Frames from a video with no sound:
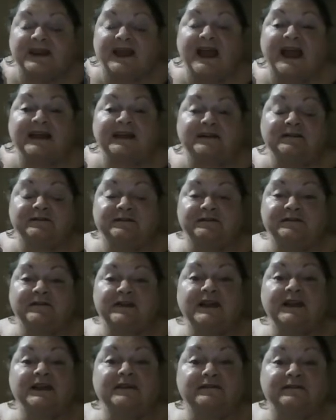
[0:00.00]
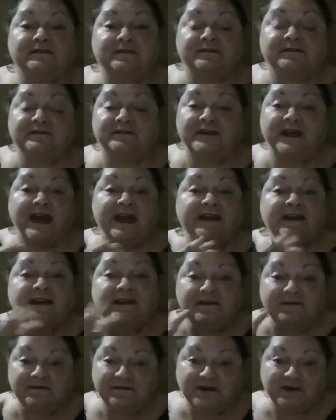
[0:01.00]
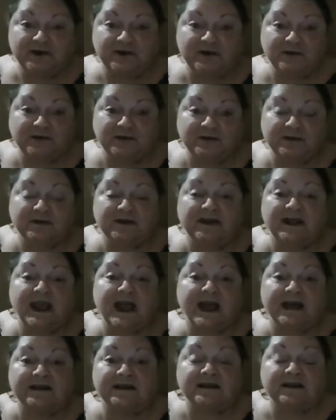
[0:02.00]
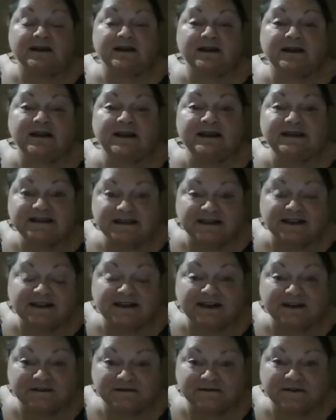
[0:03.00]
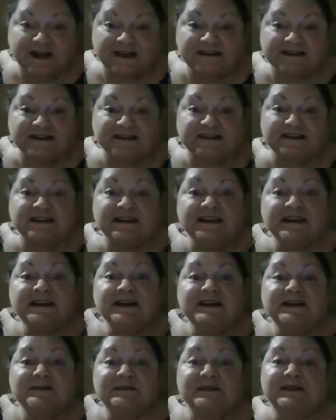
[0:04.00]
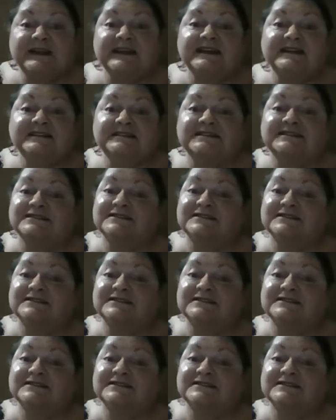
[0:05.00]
if any of you get easily offended, please